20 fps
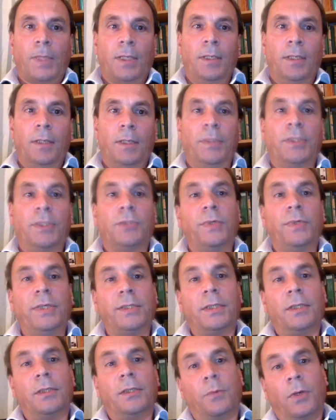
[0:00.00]
Um, his
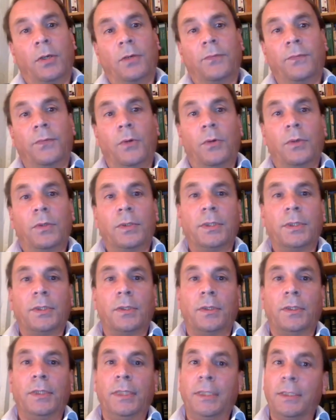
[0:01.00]
recent work focuses
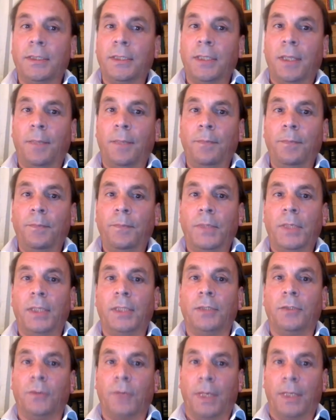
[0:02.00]
on Islam
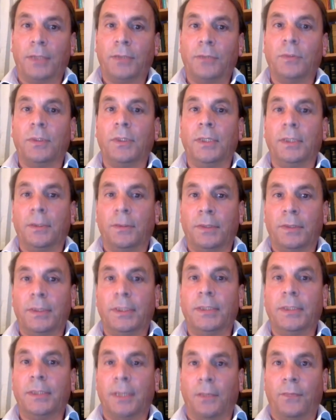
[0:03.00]
and grassroots
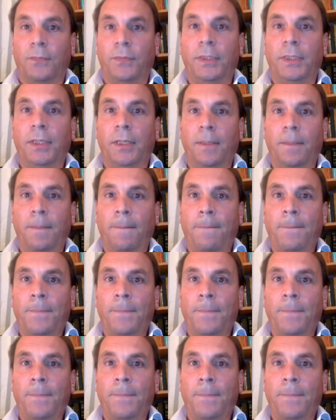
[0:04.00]
literacies in Africa,